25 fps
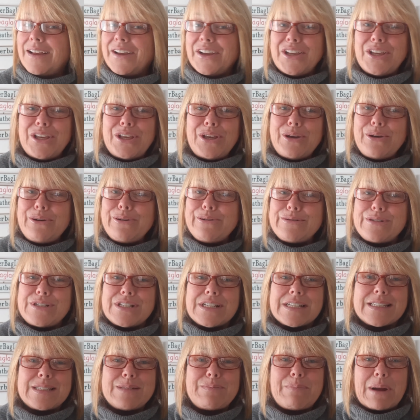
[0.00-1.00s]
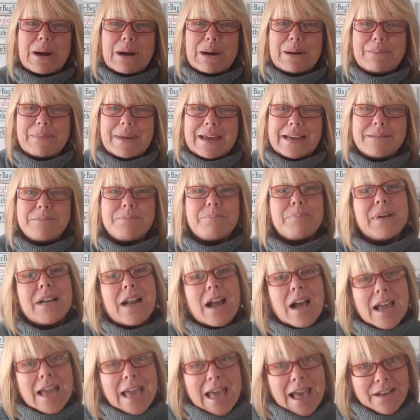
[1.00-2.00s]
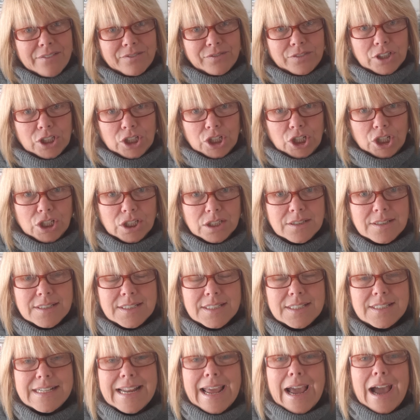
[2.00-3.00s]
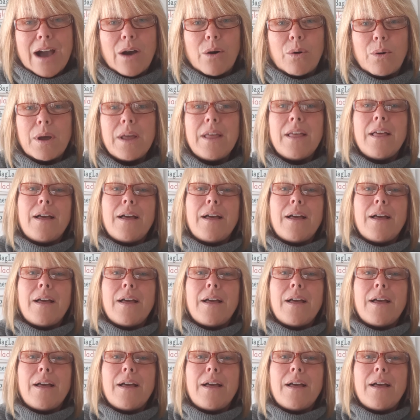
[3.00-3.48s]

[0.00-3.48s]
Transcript: Huge experiment, but I have learned. Now,